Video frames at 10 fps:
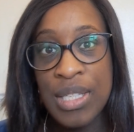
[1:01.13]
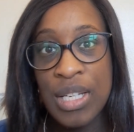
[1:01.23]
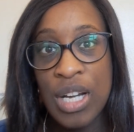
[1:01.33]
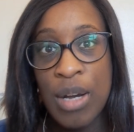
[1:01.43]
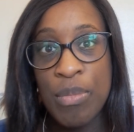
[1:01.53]

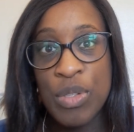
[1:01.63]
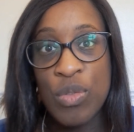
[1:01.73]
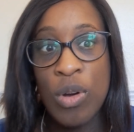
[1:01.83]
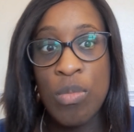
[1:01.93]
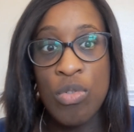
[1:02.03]
it comes
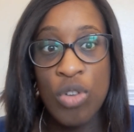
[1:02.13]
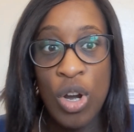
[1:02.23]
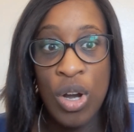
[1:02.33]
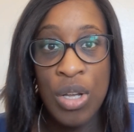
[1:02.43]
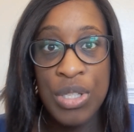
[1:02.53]
from
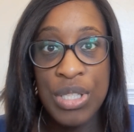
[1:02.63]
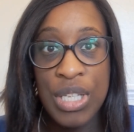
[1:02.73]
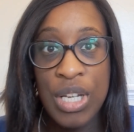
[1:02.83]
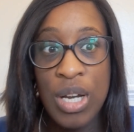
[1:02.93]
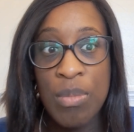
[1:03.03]
grass,
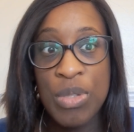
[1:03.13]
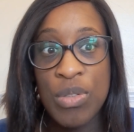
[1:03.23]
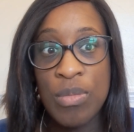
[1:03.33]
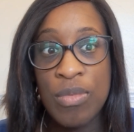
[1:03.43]
it comes from